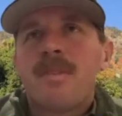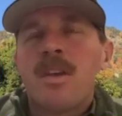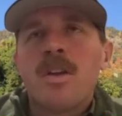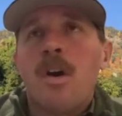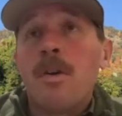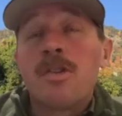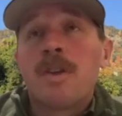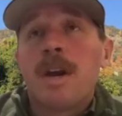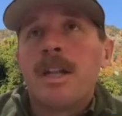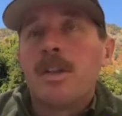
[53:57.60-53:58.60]
always
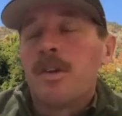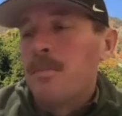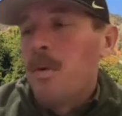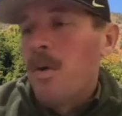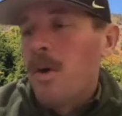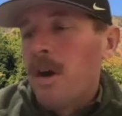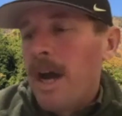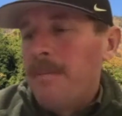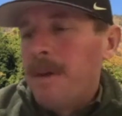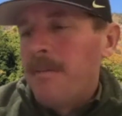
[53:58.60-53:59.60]
trying to learn more.
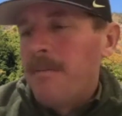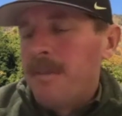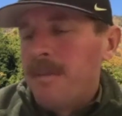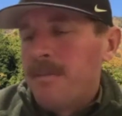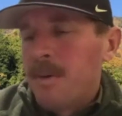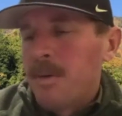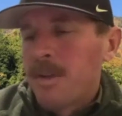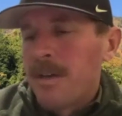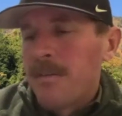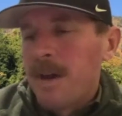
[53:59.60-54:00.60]
I've
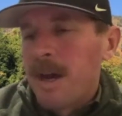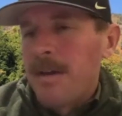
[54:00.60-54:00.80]
personally, I